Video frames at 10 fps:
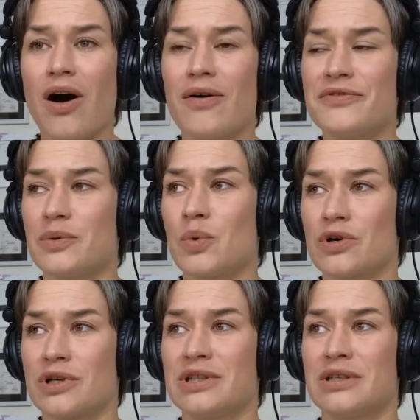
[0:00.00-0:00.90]
of the
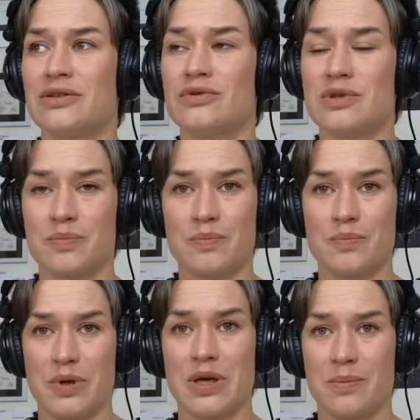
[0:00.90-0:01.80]
work that those
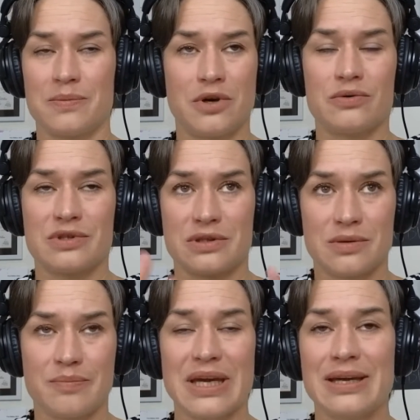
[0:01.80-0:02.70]

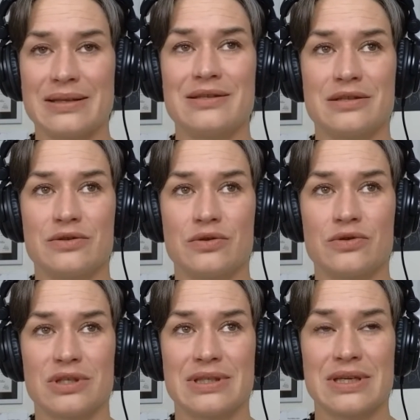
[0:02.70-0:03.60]
big
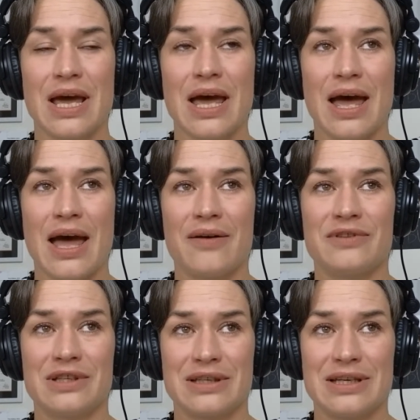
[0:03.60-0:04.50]
institutions have
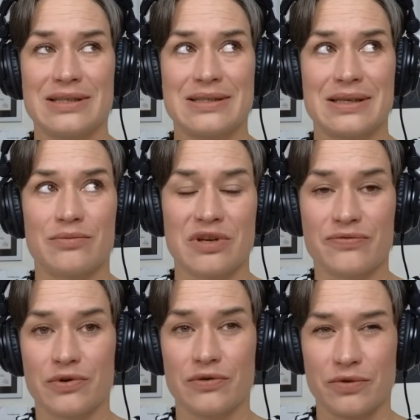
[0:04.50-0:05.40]
that is
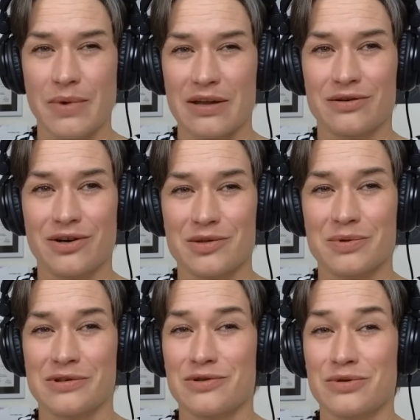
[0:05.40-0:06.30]
referred from other
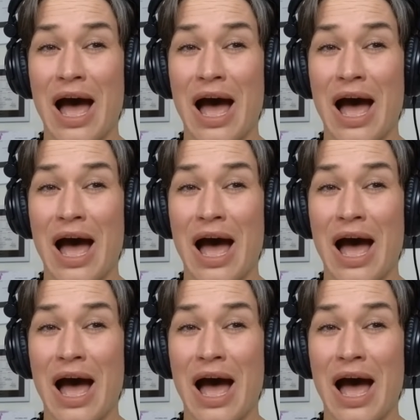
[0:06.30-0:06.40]
hospitals.